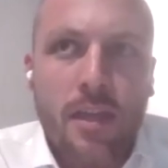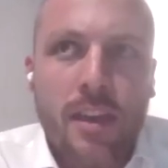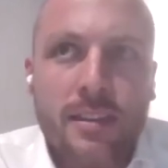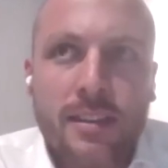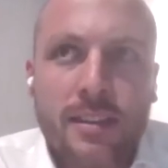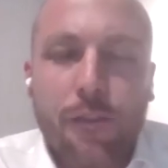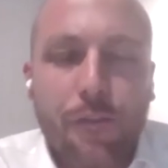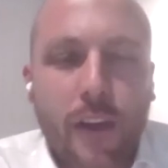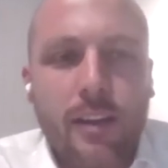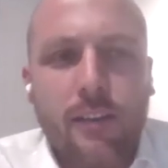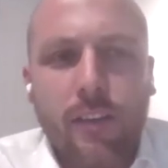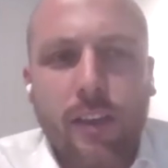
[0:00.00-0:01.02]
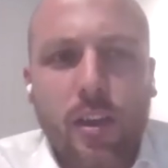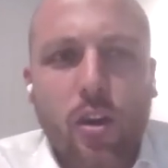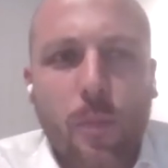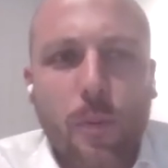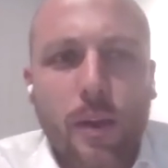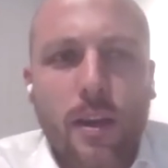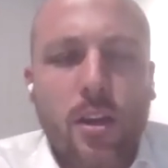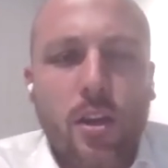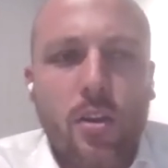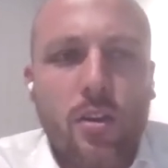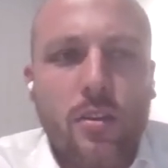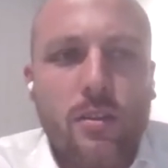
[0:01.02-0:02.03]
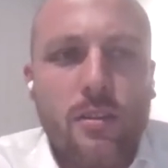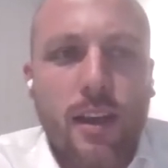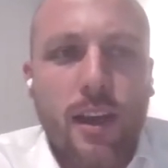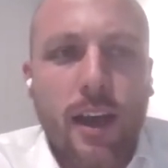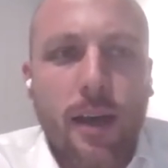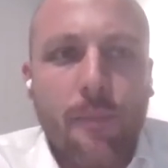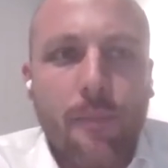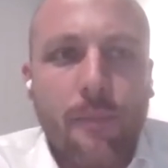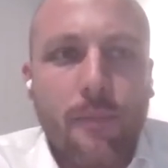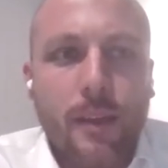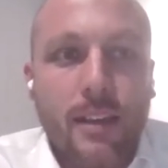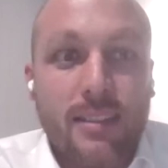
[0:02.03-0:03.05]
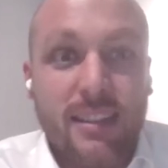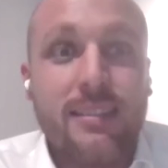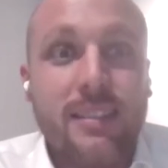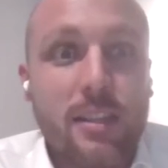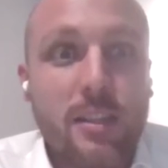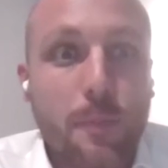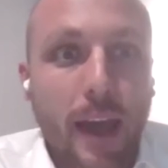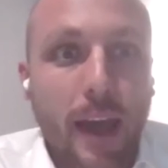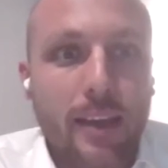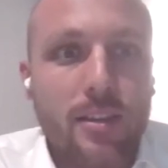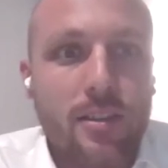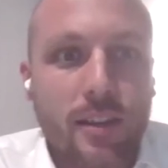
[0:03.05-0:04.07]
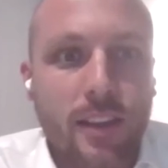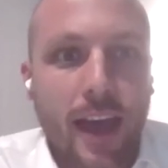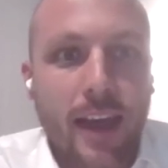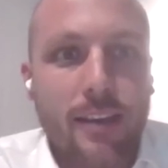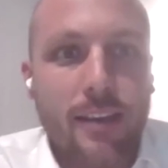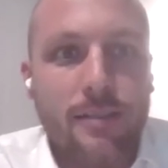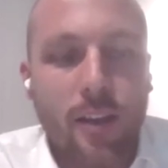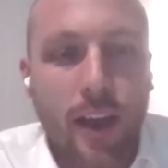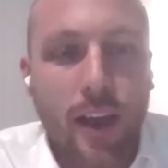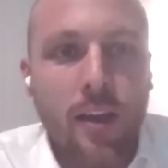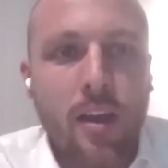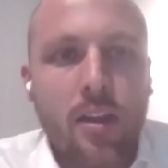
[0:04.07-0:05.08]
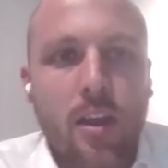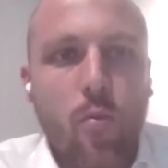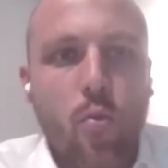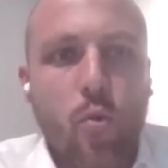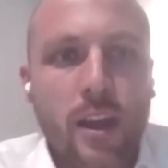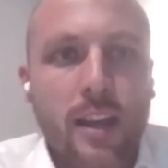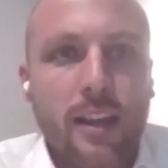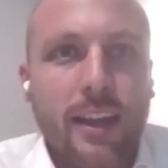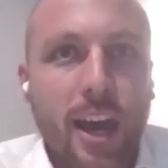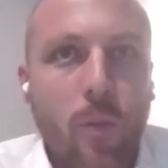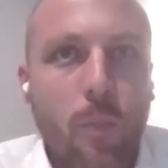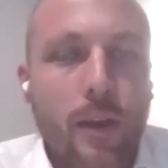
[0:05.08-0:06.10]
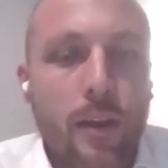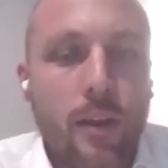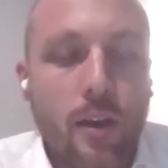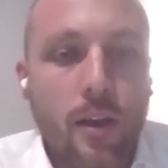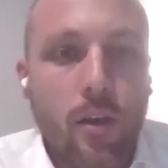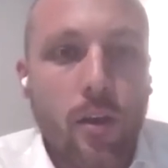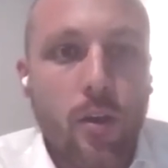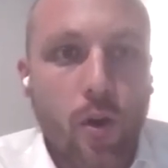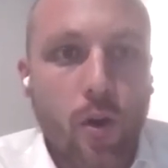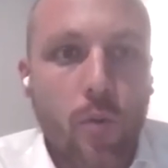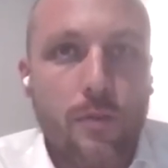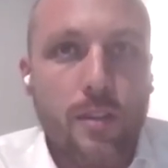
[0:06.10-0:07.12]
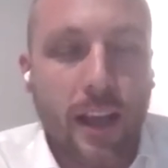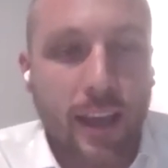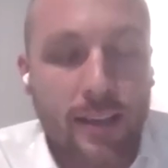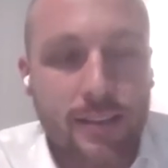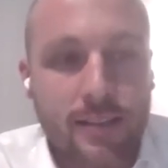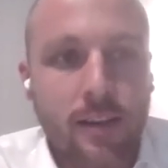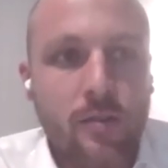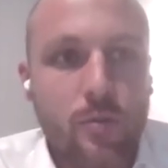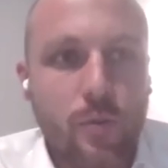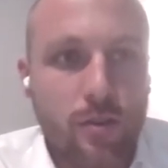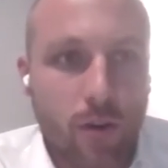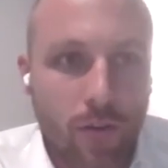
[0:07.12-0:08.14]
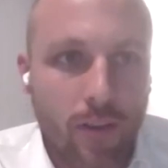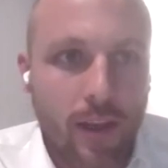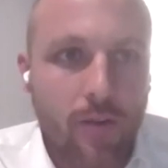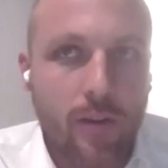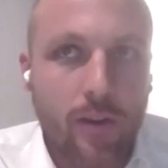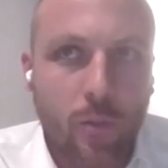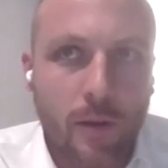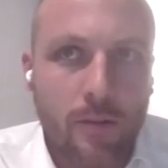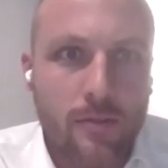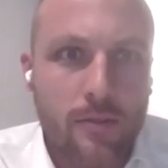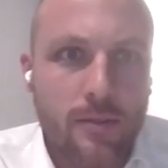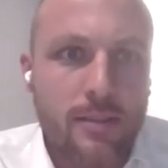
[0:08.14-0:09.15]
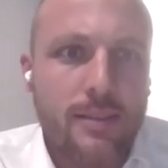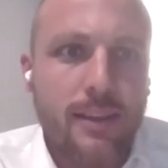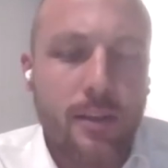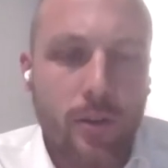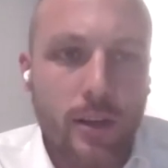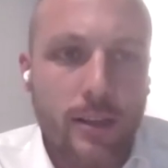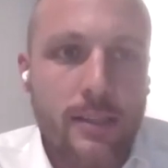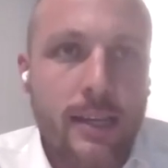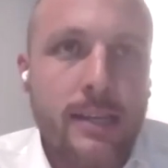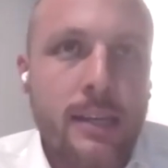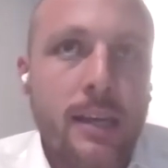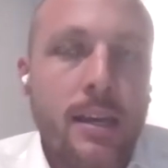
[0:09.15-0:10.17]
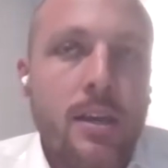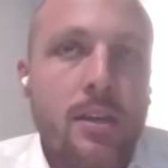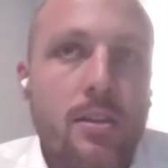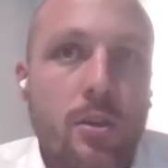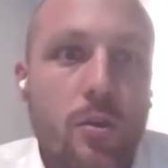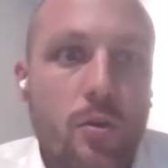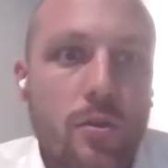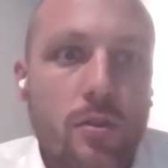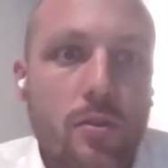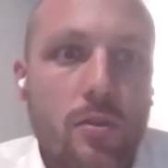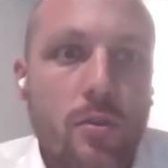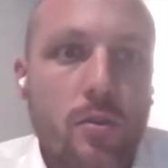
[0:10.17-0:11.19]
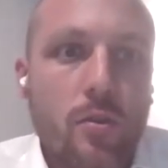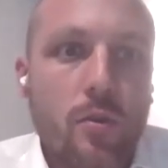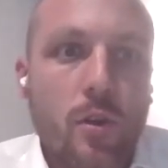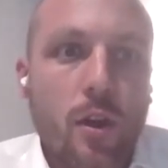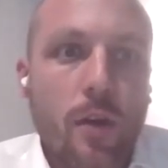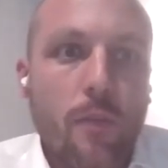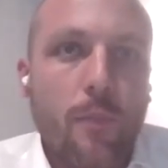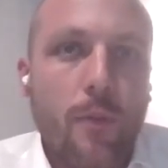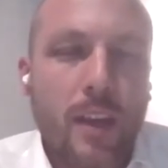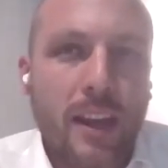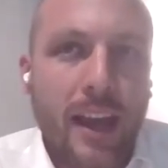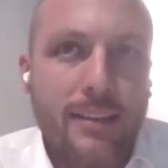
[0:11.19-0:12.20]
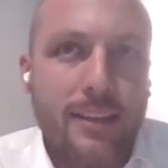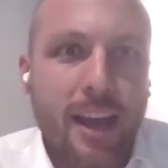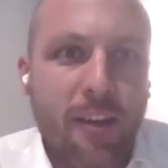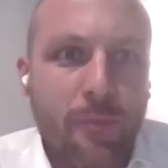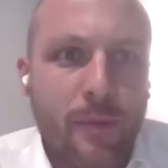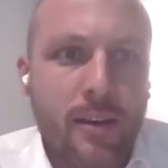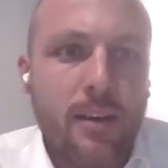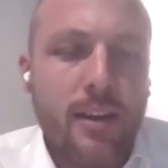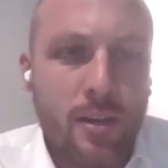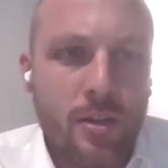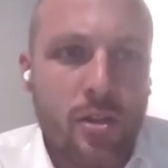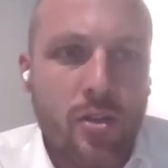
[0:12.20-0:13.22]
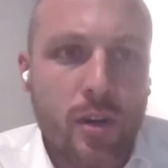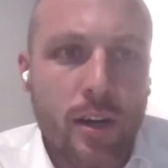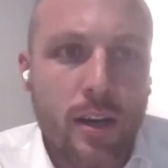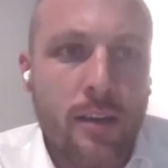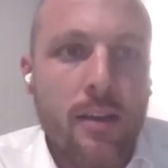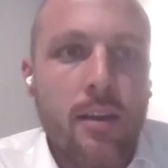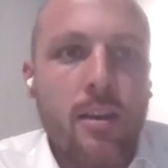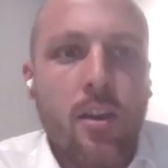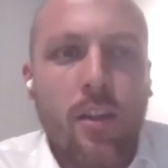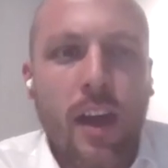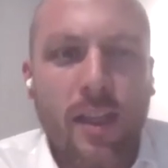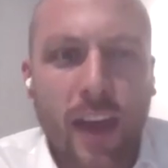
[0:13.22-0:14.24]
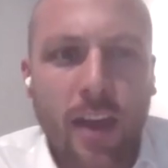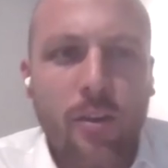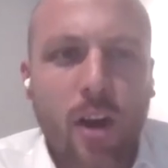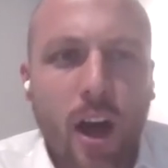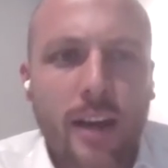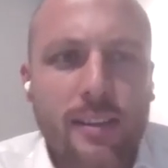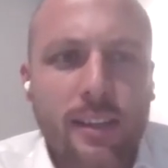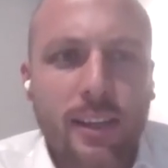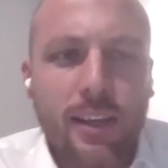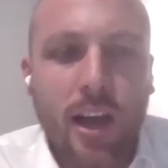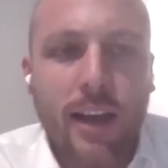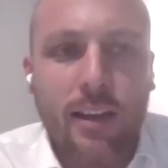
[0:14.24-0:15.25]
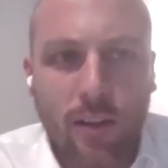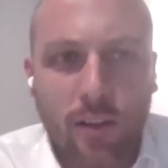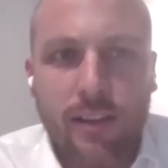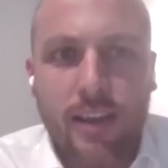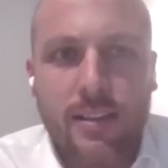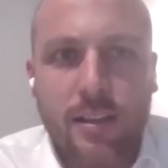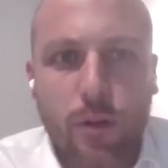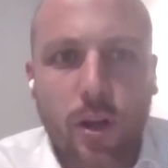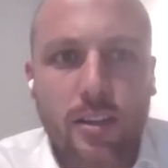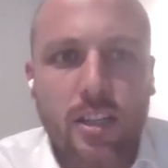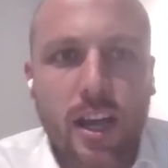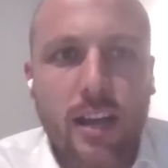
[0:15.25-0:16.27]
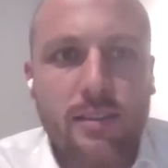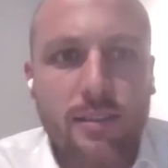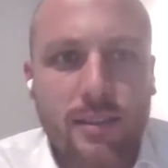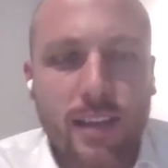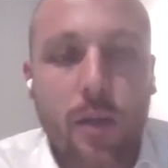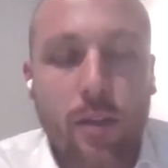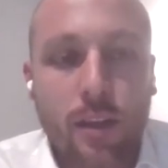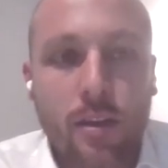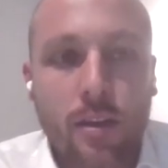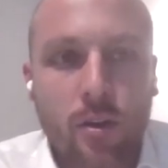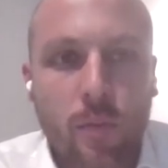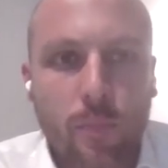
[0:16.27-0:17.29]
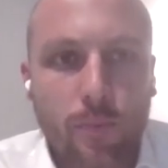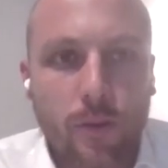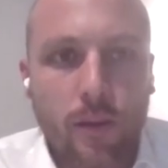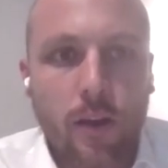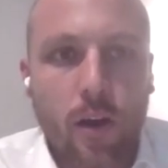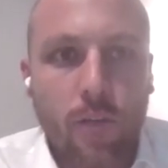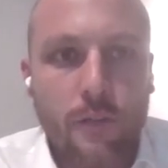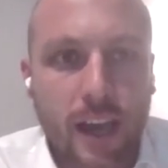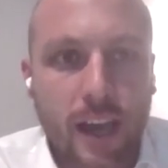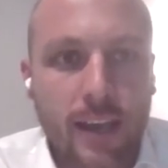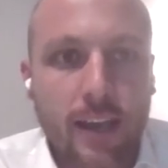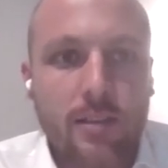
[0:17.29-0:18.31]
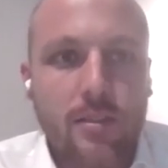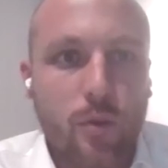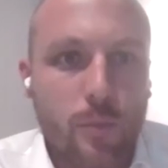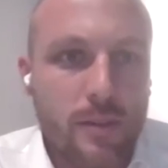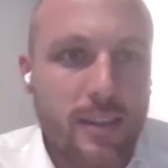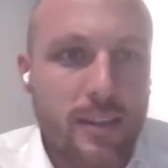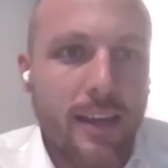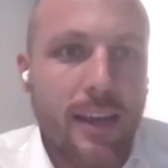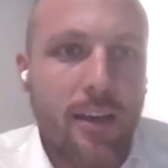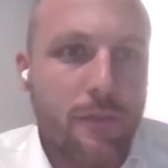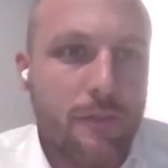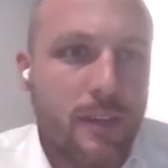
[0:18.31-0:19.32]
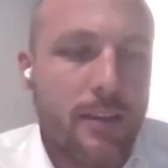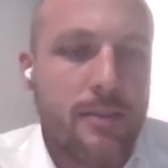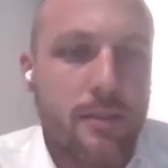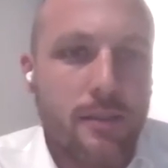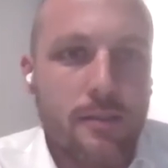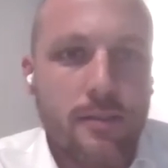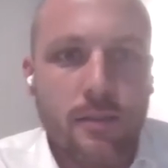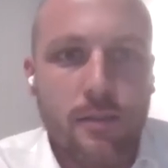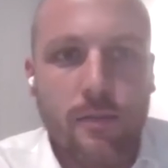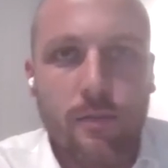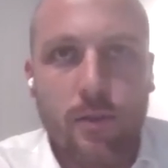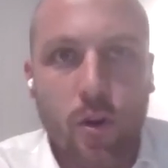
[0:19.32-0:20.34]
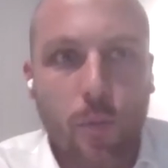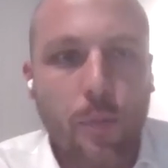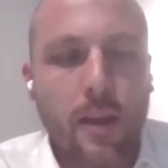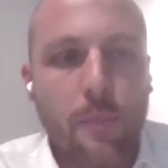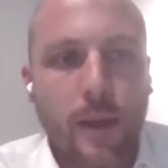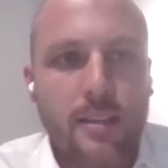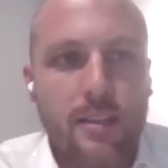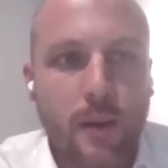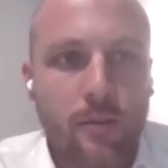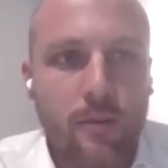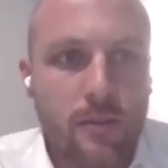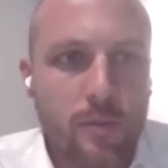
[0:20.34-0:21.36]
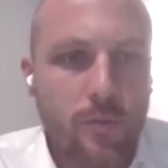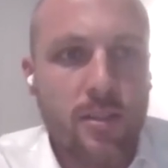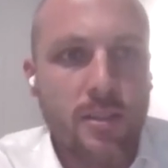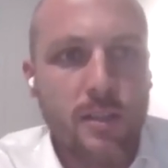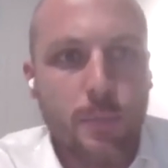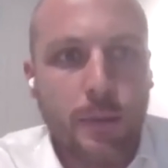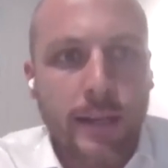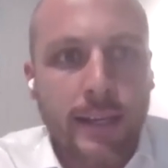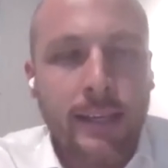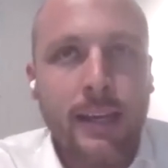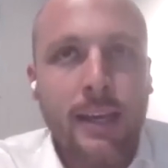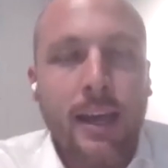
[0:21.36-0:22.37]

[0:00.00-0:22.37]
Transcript: This is effectively European Union's assistance package to that. So they're really helping good groups like ourselves, which are on their critical minerals list, including tin, to connect government, industry. They would ideally like a lot of their supply chains to stay within Europe, off-taking, so we'd be selling off-take to European-based smelters, of which there's plenty.